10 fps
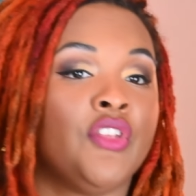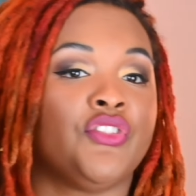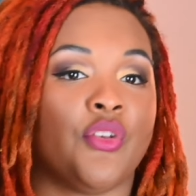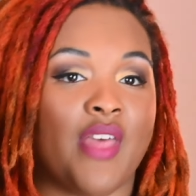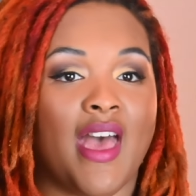
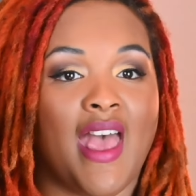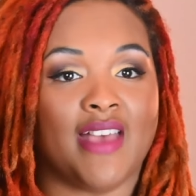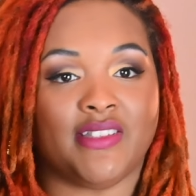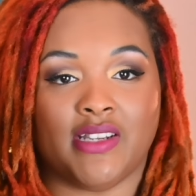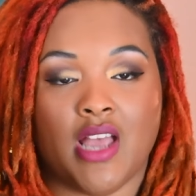so that
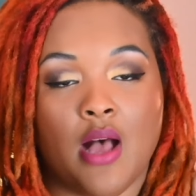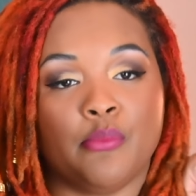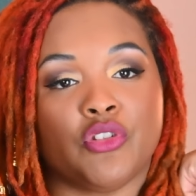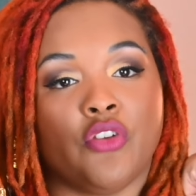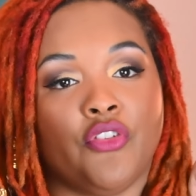as it
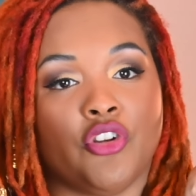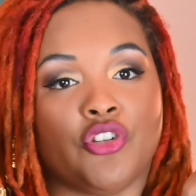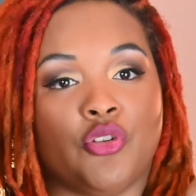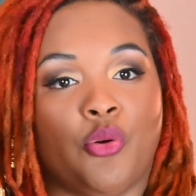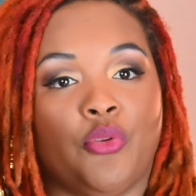comes over your
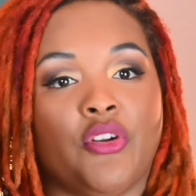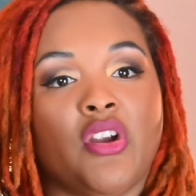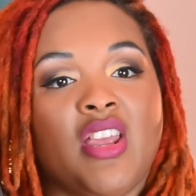shoulder,